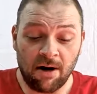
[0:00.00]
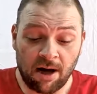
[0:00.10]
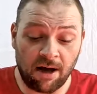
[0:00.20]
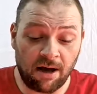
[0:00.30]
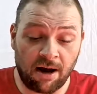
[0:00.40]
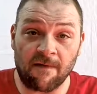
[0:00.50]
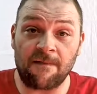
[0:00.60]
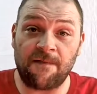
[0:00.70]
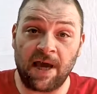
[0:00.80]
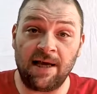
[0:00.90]
Her
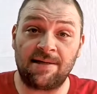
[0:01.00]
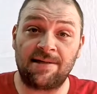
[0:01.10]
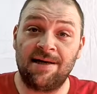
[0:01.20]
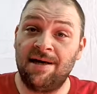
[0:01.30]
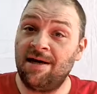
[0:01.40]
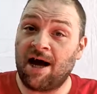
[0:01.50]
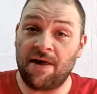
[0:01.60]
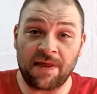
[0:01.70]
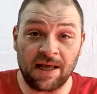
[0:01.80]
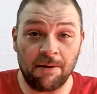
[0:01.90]
face, I
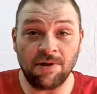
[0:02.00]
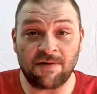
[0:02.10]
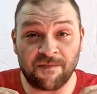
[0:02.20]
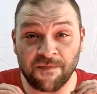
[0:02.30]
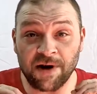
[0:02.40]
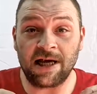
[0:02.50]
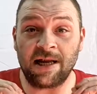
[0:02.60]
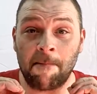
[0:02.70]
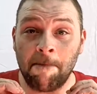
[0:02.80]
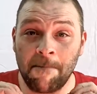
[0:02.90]
think it was
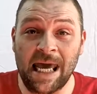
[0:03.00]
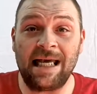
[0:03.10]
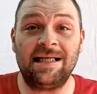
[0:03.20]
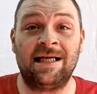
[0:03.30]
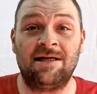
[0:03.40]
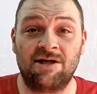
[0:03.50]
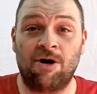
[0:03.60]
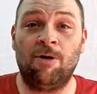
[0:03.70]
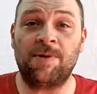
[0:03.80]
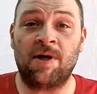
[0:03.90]
freaking amazing
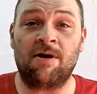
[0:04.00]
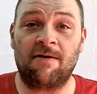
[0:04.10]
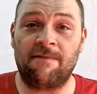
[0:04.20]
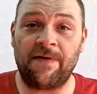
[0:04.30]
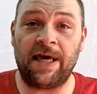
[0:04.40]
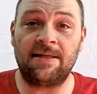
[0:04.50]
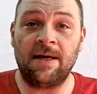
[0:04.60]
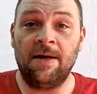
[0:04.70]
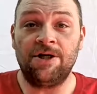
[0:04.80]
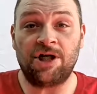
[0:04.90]
sculpt on her face.
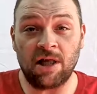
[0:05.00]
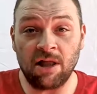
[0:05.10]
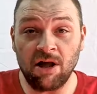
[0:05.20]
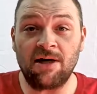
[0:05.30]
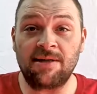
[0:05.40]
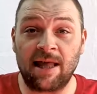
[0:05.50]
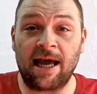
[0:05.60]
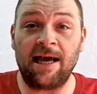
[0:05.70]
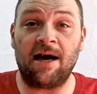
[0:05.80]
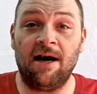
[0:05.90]
She looks
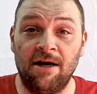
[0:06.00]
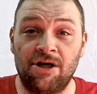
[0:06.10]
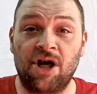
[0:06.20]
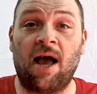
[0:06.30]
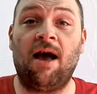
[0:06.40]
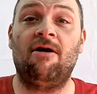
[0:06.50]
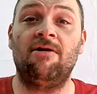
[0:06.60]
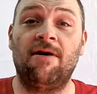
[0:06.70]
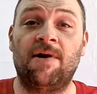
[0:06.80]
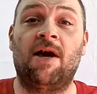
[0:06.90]
like a
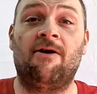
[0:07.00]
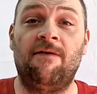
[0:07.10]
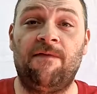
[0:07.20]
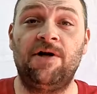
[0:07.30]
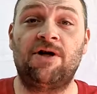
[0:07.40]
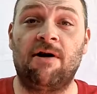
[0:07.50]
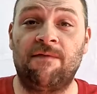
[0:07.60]
child of Carrie Fisher.